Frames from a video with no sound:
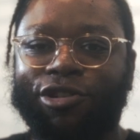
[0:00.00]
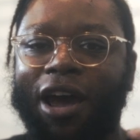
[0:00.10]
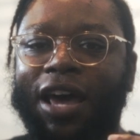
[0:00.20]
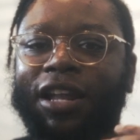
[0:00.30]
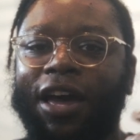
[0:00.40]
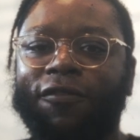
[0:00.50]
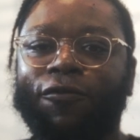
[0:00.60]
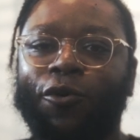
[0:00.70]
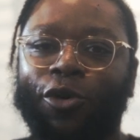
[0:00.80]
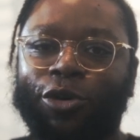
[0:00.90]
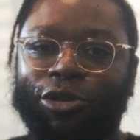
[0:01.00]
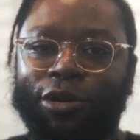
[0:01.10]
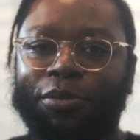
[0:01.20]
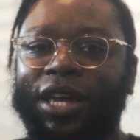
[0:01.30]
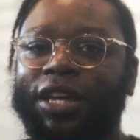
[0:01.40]
I had like a
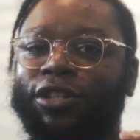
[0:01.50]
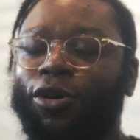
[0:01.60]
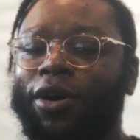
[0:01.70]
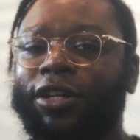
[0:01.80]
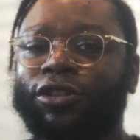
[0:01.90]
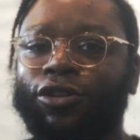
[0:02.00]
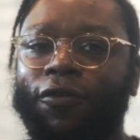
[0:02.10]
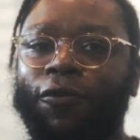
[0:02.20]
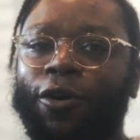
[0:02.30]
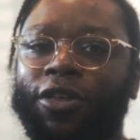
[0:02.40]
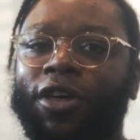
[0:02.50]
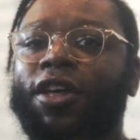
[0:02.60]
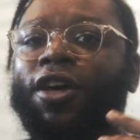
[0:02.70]
403b, so on and so forth.